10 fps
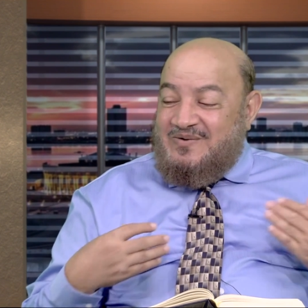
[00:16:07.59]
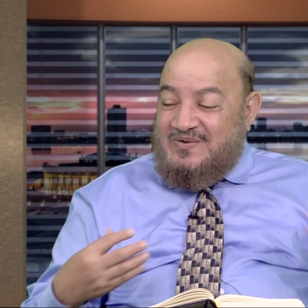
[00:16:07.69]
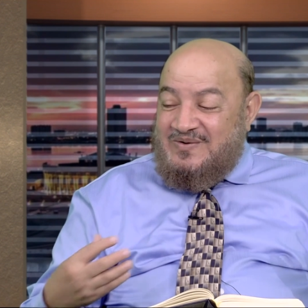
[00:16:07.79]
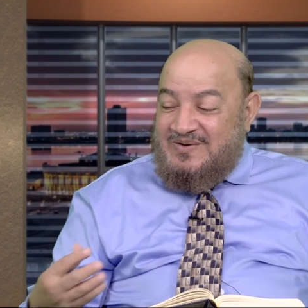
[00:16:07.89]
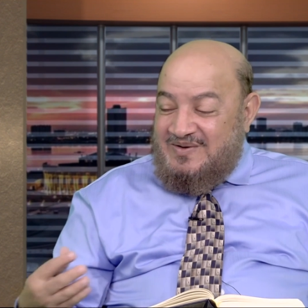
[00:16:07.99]

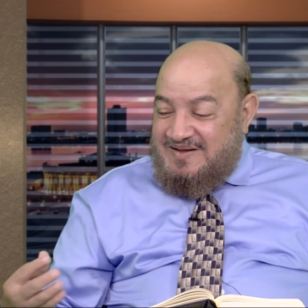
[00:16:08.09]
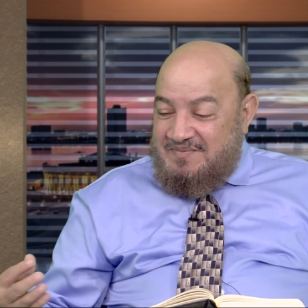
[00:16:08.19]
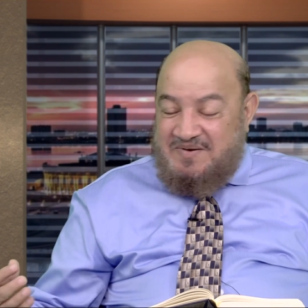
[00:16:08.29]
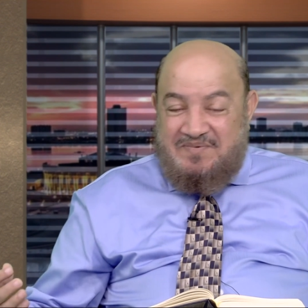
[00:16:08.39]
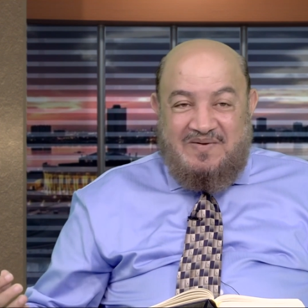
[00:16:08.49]
All
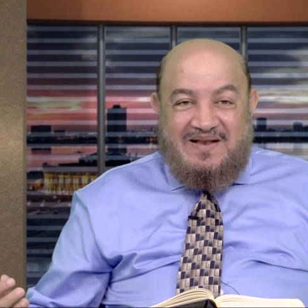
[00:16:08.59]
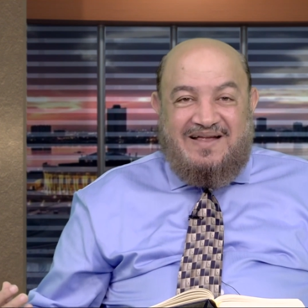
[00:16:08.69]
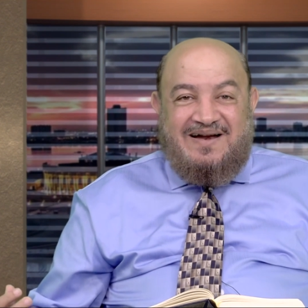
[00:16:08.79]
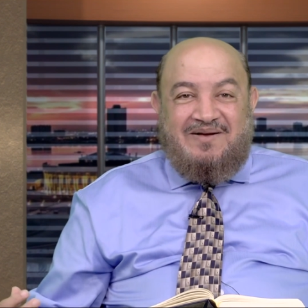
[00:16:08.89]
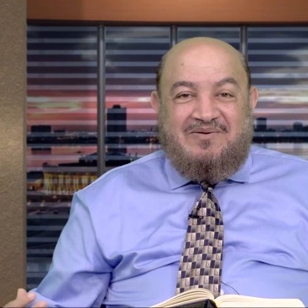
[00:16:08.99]
the
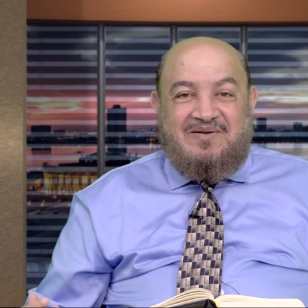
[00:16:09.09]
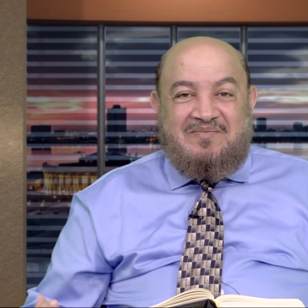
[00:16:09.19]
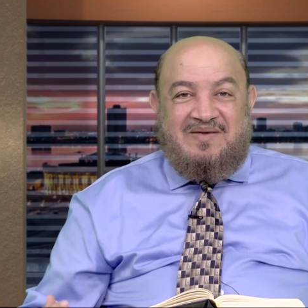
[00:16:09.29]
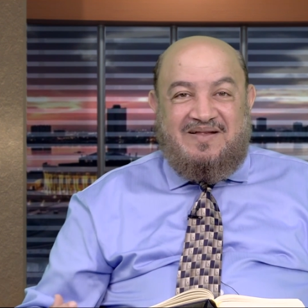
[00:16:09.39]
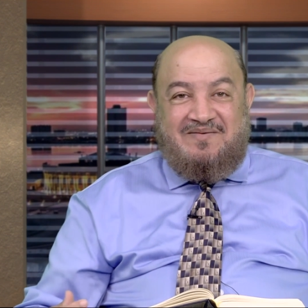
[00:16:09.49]
people
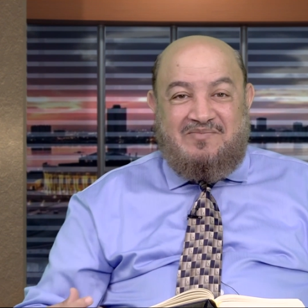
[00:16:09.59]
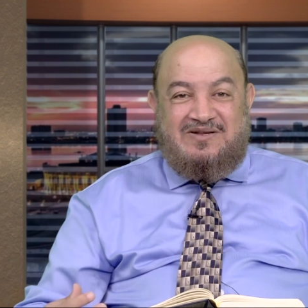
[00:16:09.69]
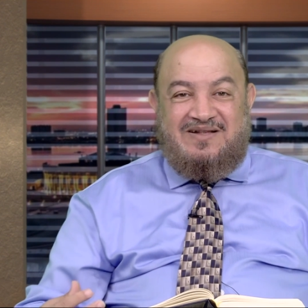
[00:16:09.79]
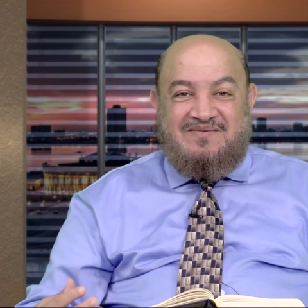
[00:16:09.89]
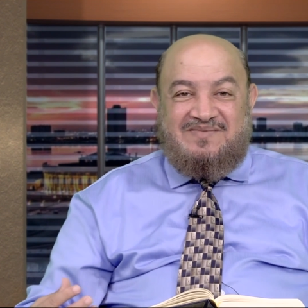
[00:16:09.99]
around me, the
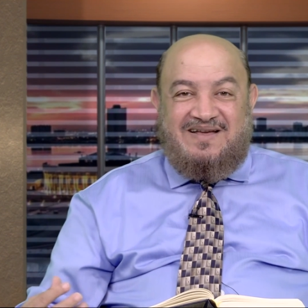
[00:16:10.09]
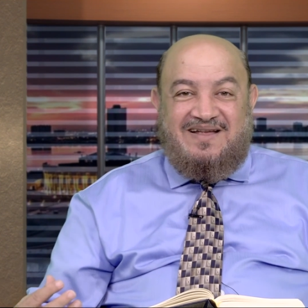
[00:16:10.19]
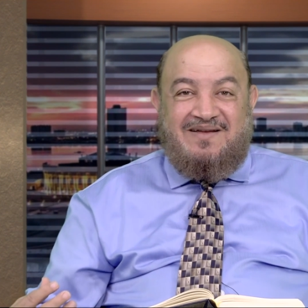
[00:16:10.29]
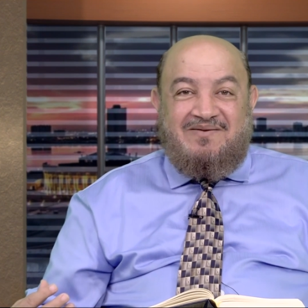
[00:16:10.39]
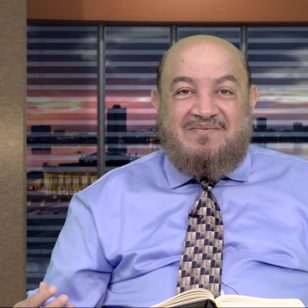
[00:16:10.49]

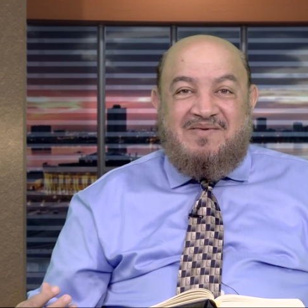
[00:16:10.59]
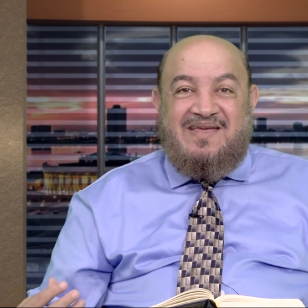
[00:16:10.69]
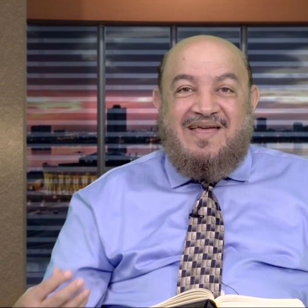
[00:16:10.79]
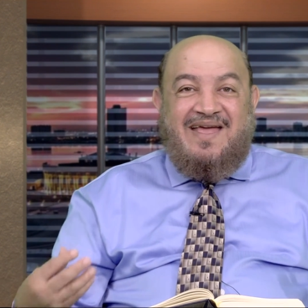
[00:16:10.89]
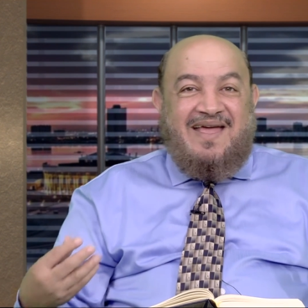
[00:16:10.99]
Muslims around
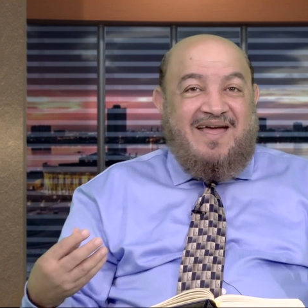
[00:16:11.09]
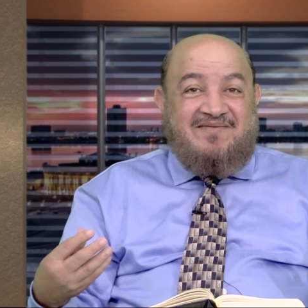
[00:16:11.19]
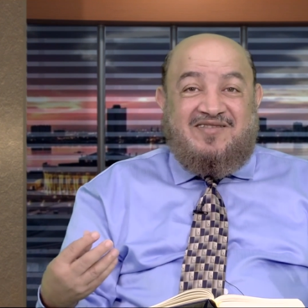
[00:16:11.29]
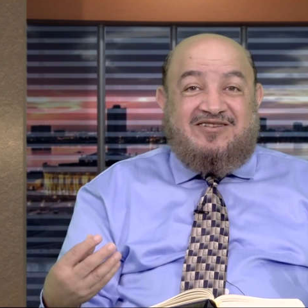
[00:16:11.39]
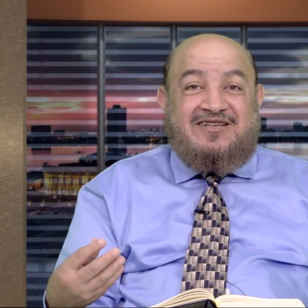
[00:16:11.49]
me,
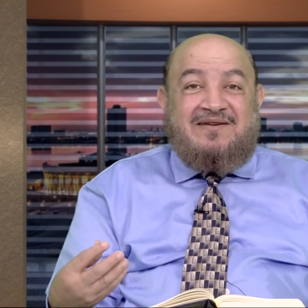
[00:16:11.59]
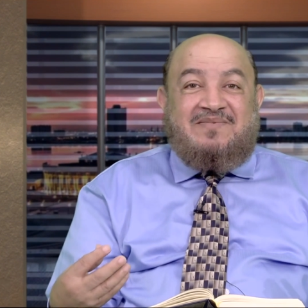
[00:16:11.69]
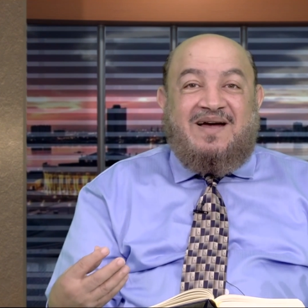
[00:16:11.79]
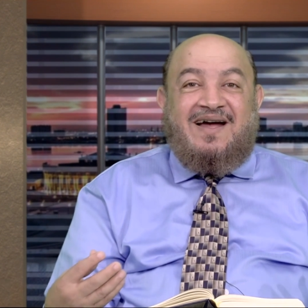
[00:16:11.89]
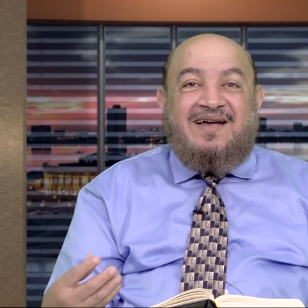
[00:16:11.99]
have the
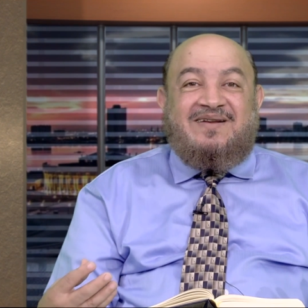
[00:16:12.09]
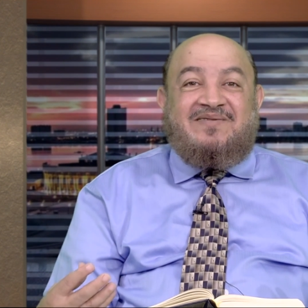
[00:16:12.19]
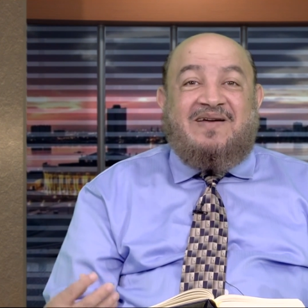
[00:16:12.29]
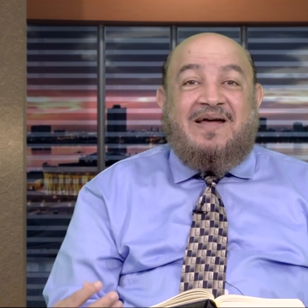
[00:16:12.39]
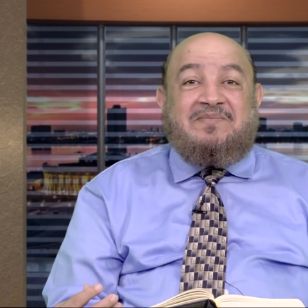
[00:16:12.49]
same
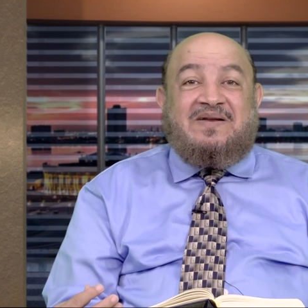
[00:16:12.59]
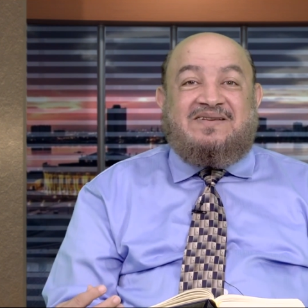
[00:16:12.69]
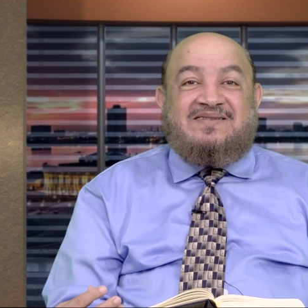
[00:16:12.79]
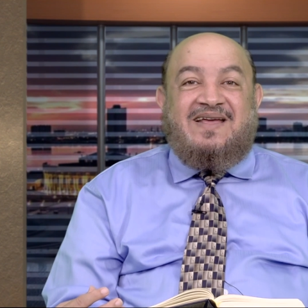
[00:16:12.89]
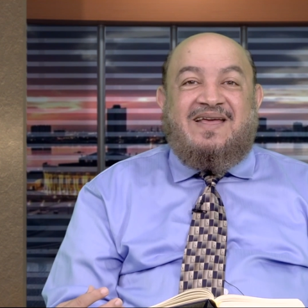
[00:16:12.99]
kind of
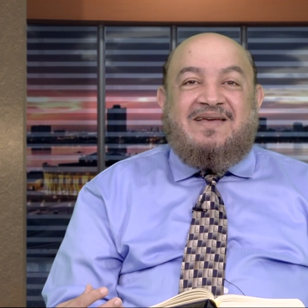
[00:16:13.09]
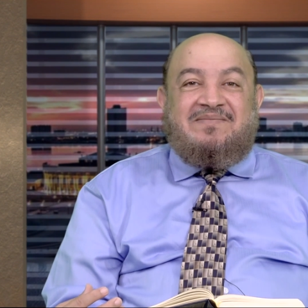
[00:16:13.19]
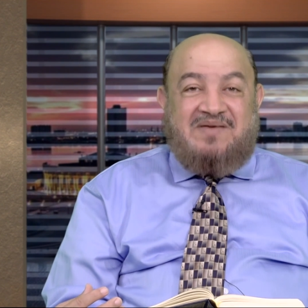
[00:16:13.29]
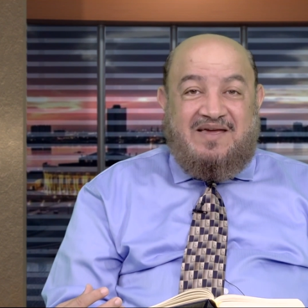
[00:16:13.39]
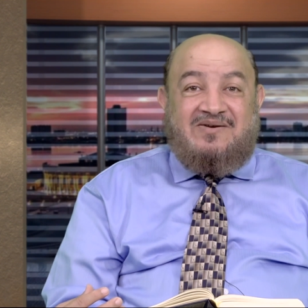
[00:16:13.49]
happiness
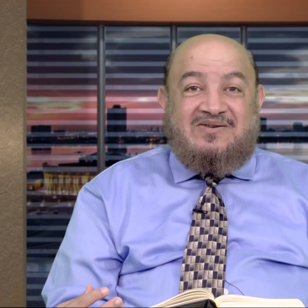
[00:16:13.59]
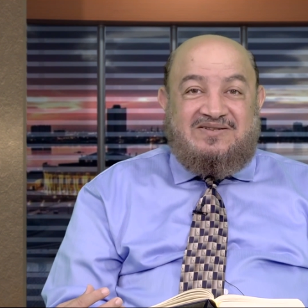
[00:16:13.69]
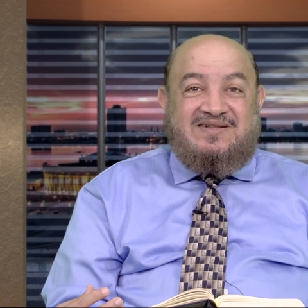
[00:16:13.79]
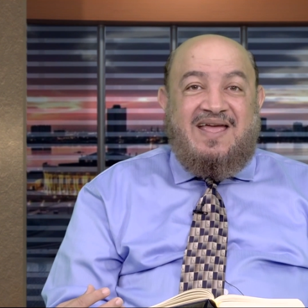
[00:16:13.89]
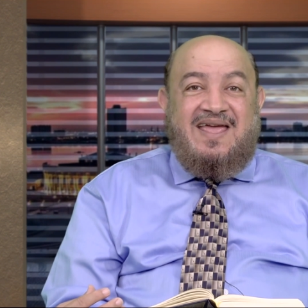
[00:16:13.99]

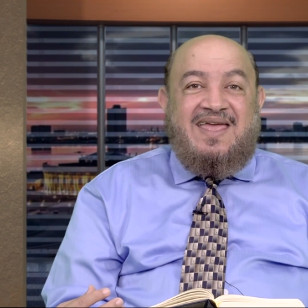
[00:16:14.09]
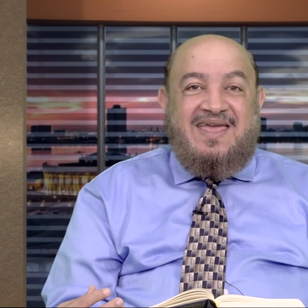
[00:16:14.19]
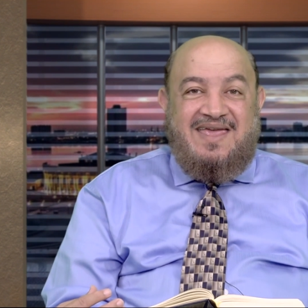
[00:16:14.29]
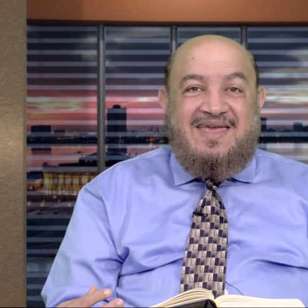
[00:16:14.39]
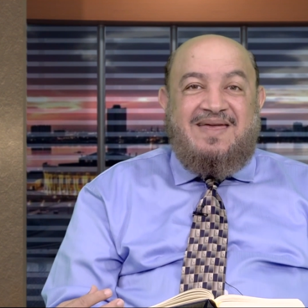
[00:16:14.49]
because
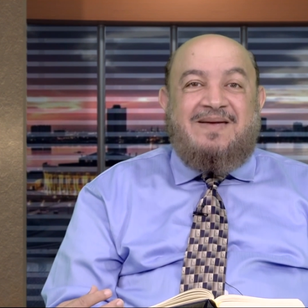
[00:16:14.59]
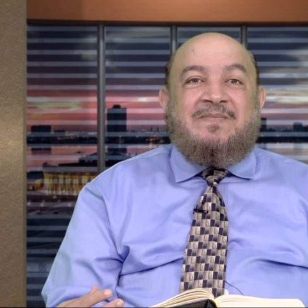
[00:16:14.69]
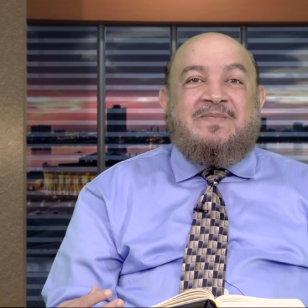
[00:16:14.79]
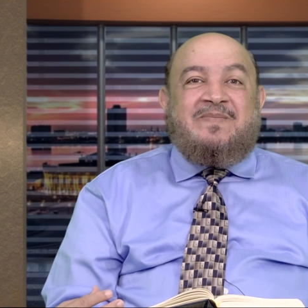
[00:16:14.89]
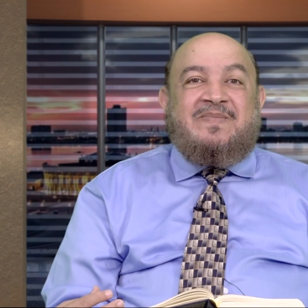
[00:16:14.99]

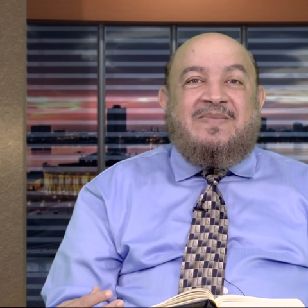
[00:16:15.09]
they